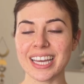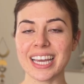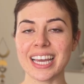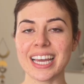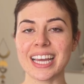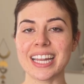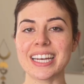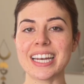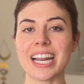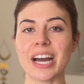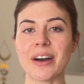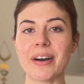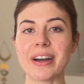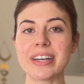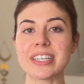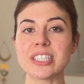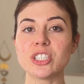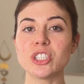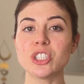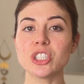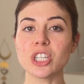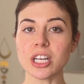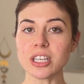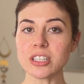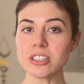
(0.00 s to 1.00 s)
Now, I
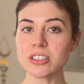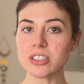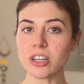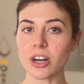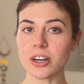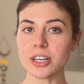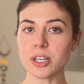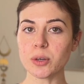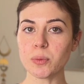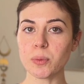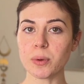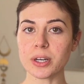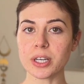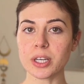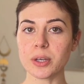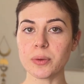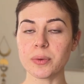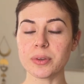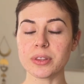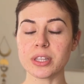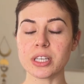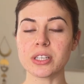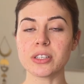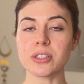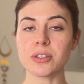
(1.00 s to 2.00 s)
just started working
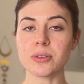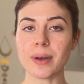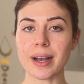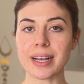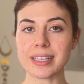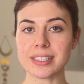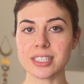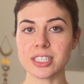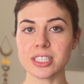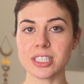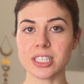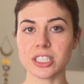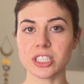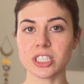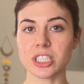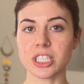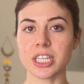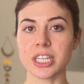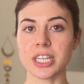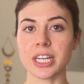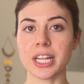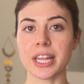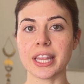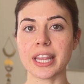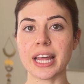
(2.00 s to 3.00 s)
with a new
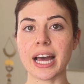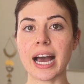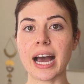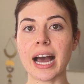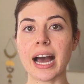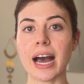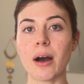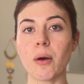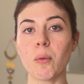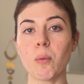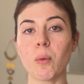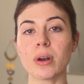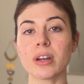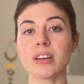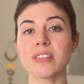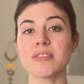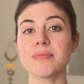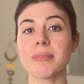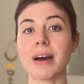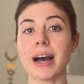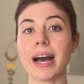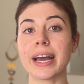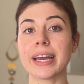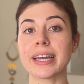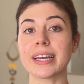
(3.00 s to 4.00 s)
esthetician that one of
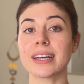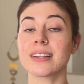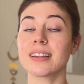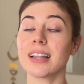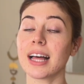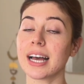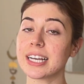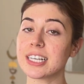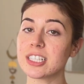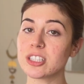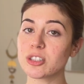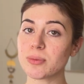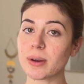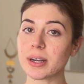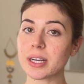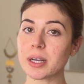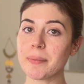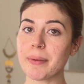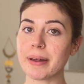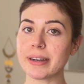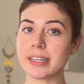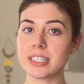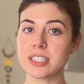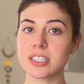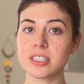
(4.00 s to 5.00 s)
my clients
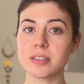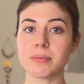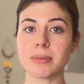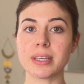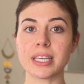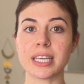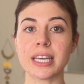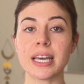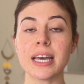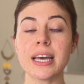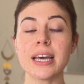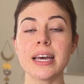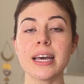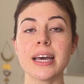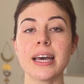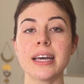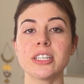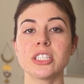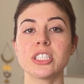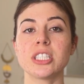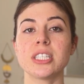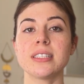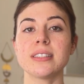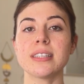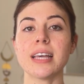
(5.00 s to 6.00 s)
recommended to me.
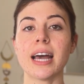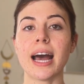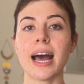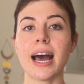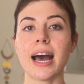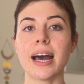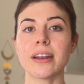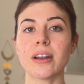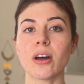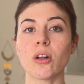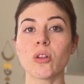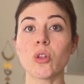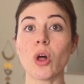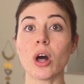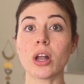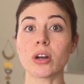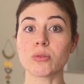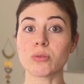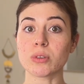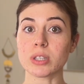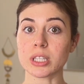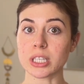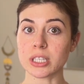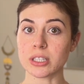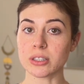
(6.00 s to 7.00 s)
She's had a lot of
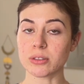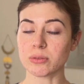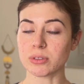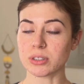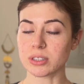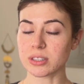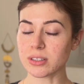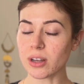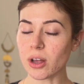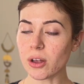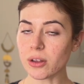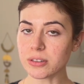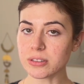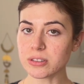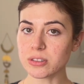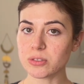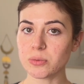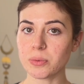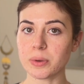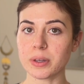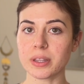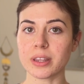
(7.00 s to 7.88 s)
really good results with